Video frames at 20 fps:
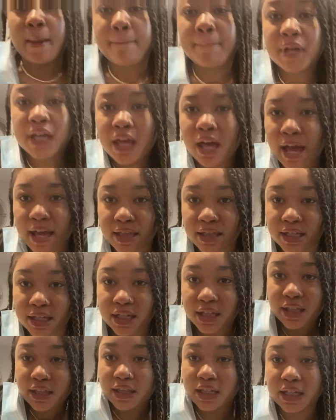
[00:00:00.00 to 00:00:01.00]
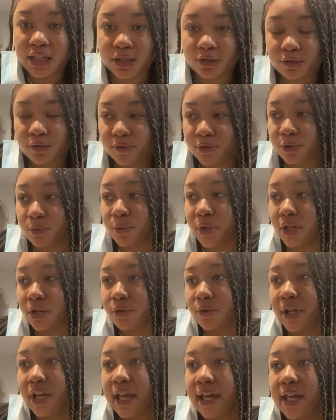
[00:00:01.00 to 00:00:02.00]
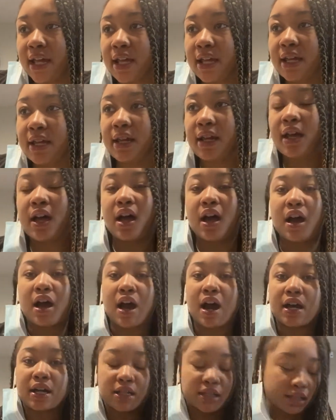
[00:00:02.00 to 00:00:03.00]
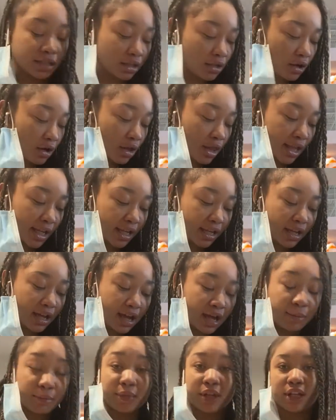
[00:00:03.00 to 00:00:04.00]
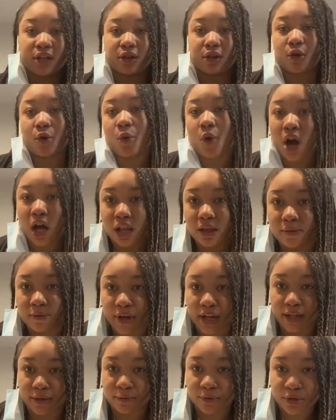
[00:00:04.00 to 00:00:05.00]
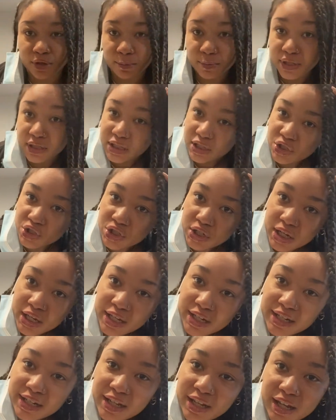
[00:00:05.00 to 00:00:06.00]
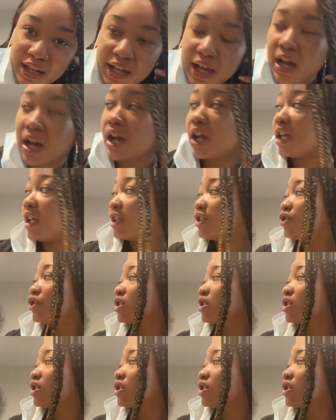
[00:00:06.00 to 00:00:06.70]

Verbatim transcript: But yeah, I think the interview went okay. Honestly, y'all, like, I'm like qualified for the position. It's